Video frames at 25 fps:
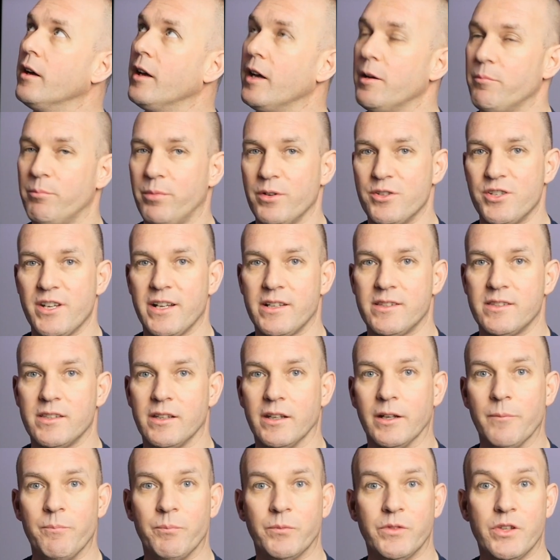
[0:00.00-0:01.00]
and
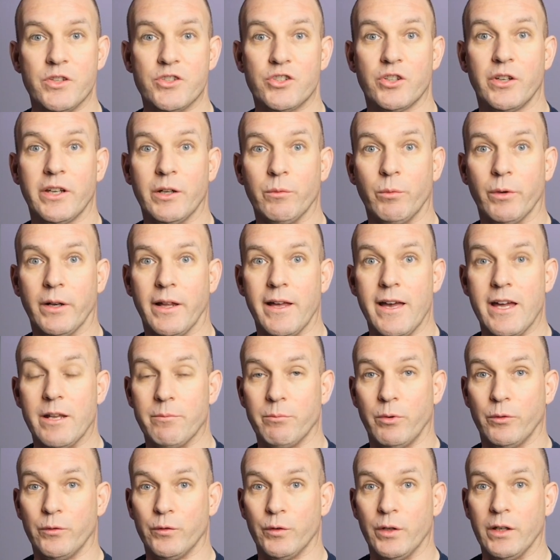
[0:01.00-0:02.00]
projector to show you what an
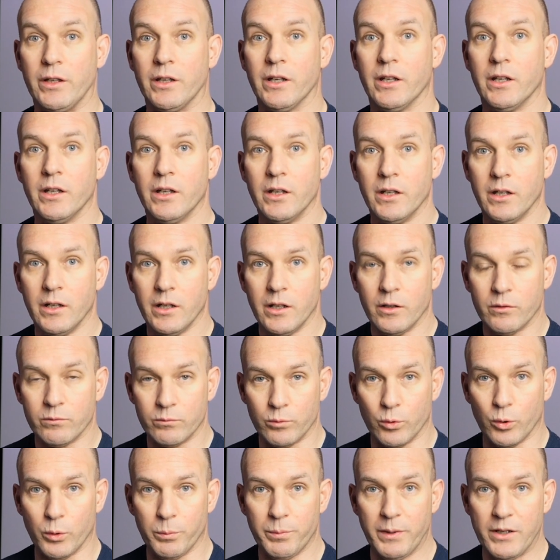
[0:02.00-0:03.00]
anamorphic
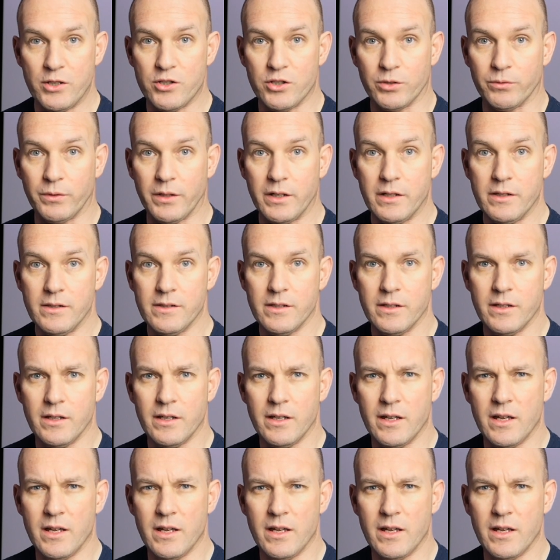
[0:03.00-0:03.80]
raw picture is.